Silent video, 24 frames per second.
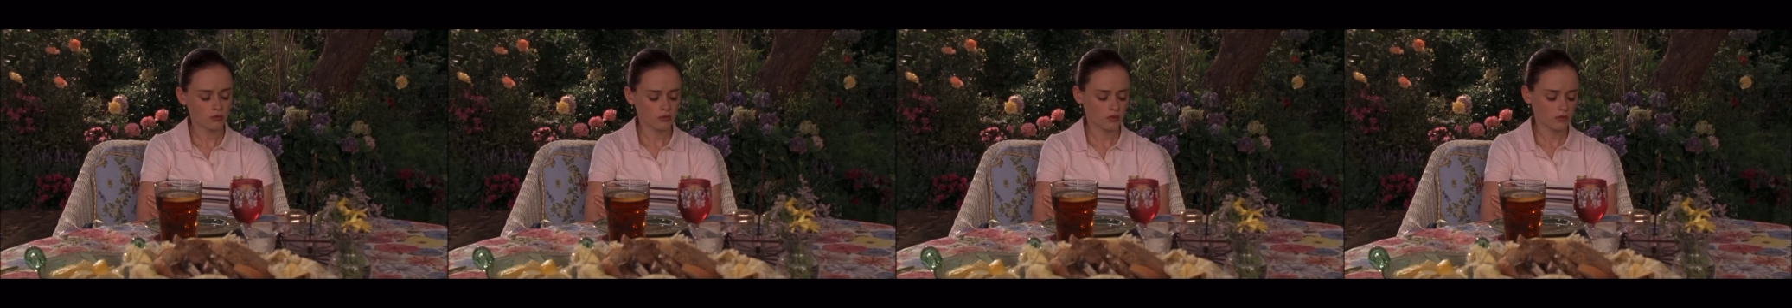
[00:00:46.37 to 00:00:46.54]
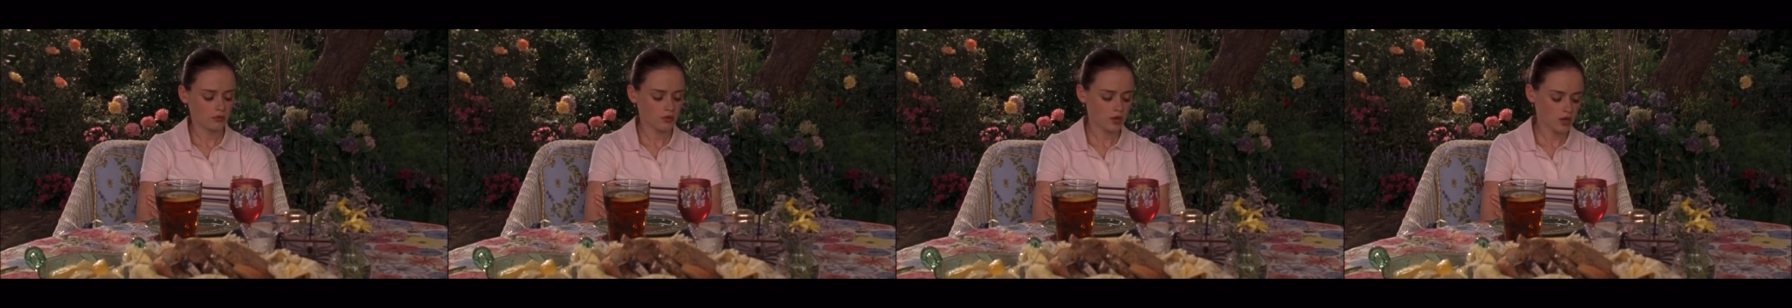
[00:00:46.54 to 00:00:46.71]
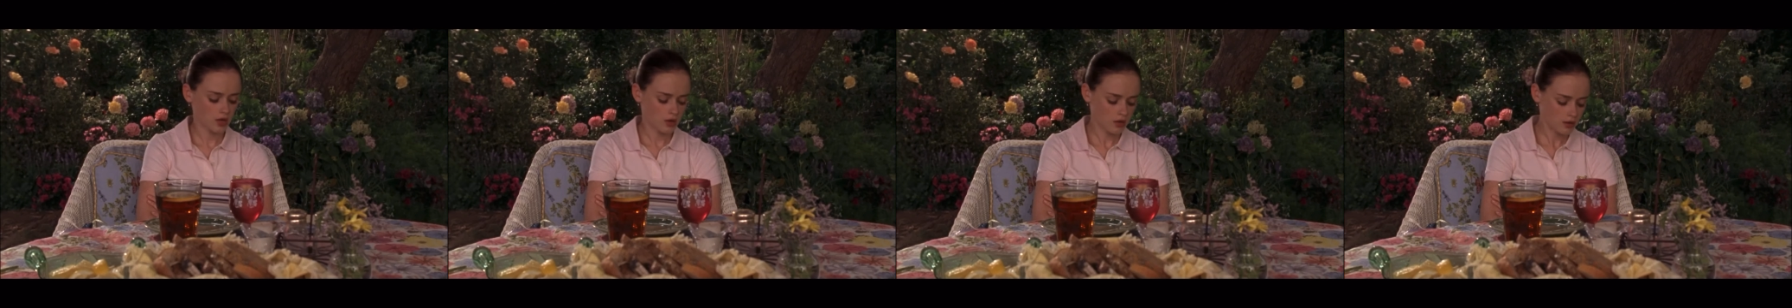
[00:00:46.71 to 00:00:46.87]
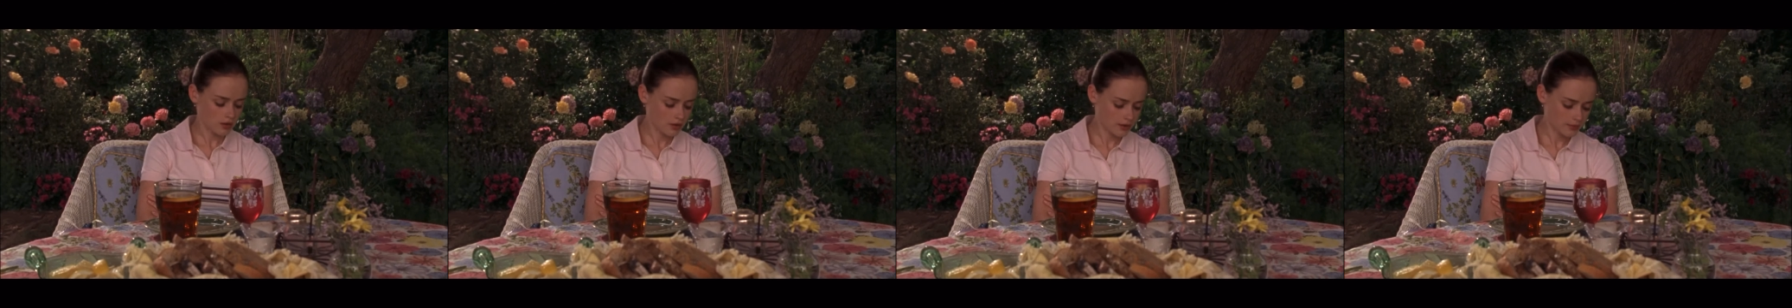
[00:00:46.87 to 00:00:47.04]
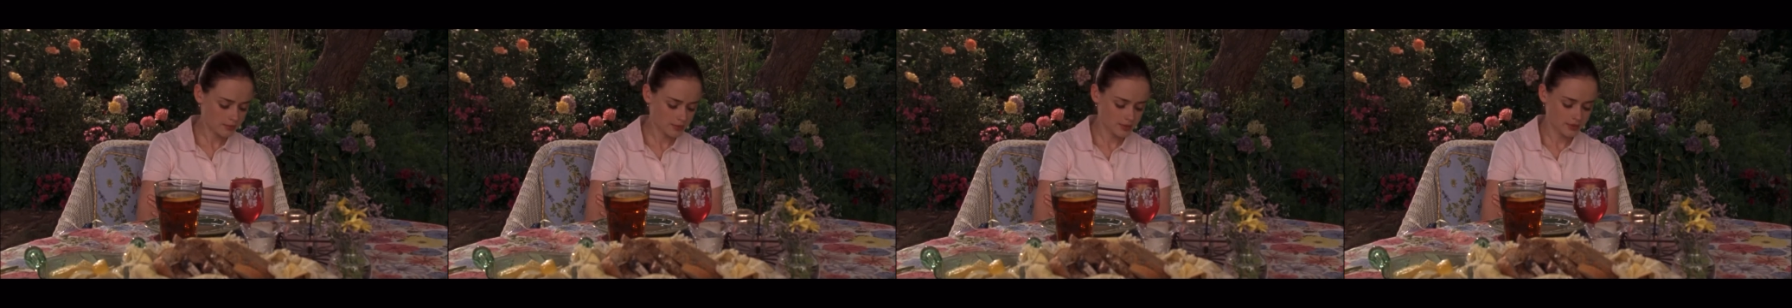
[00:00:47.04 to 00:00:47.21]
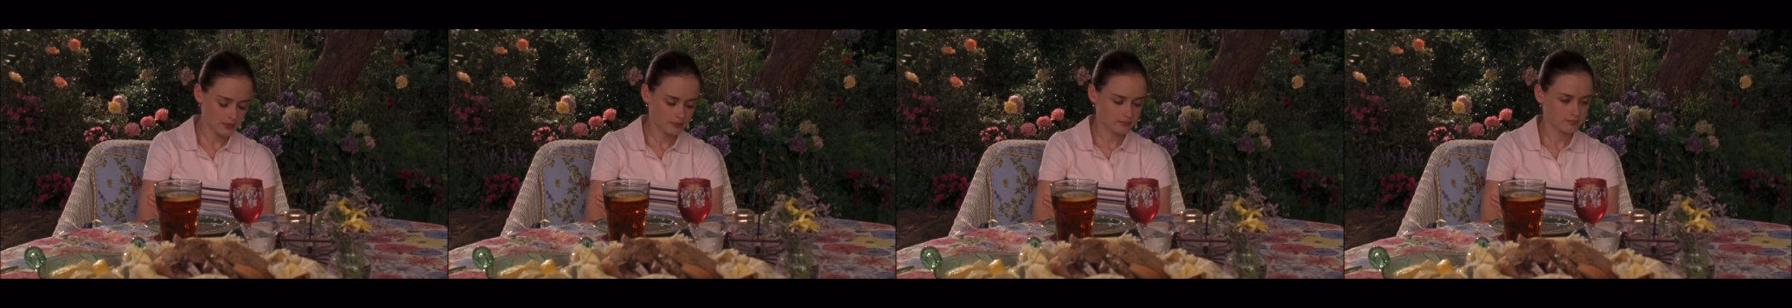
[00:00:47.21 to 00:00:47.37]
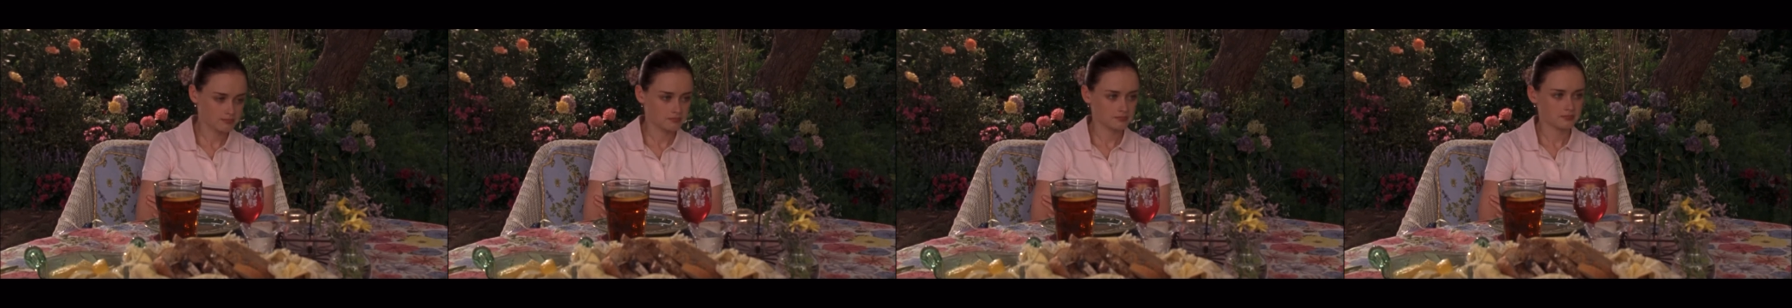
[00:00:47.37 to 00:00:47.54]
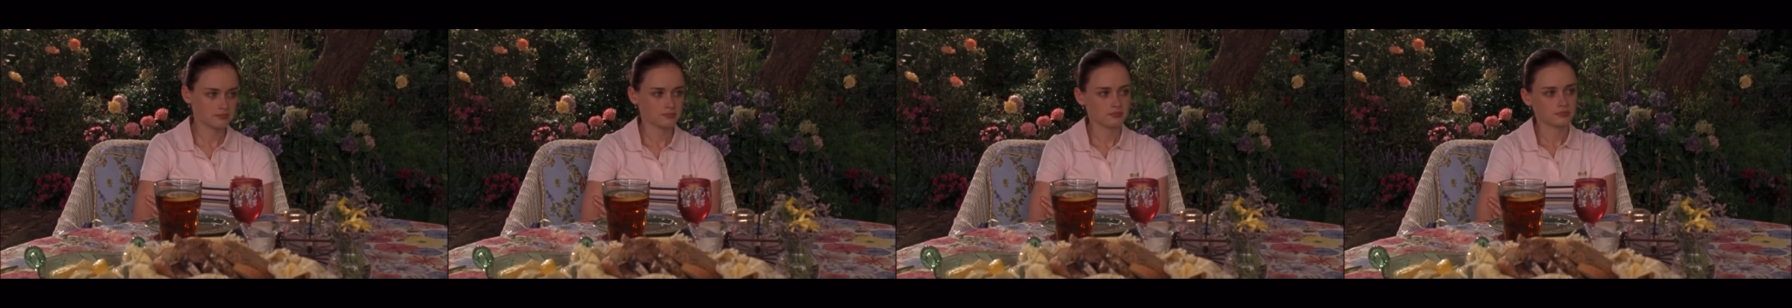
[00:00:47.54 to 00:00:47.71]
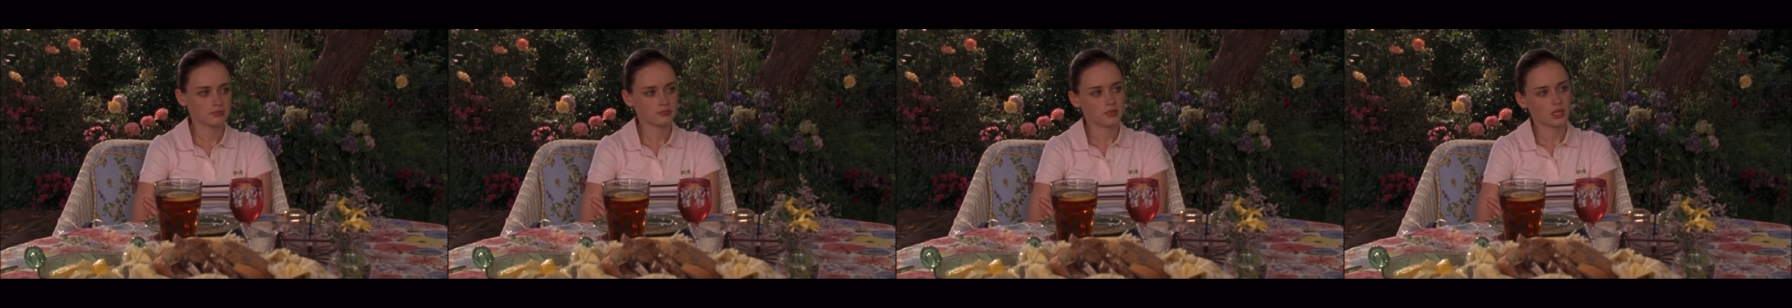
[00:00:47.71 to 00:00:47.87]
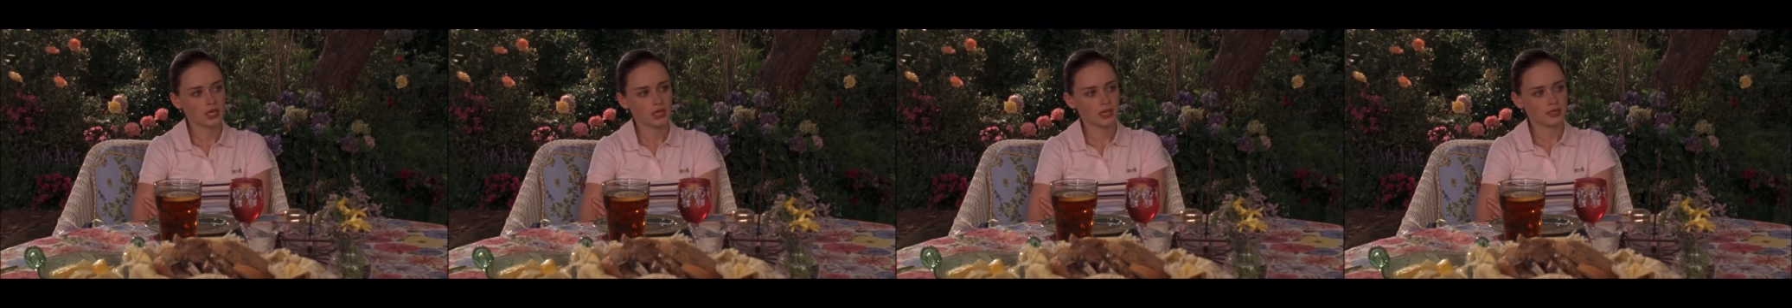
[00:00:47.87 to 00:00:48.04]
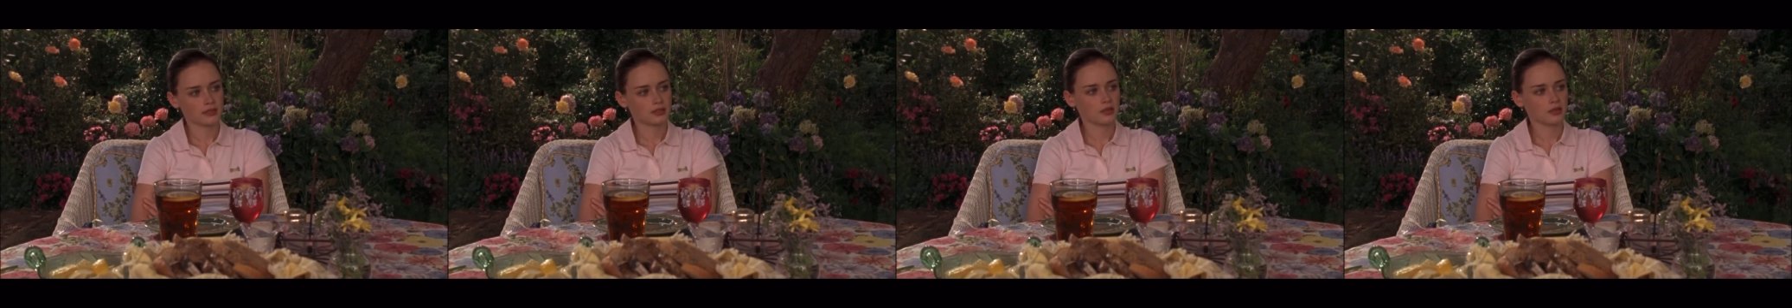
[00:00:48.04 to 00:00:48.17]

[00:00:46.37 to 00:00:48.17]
Well, I mean, I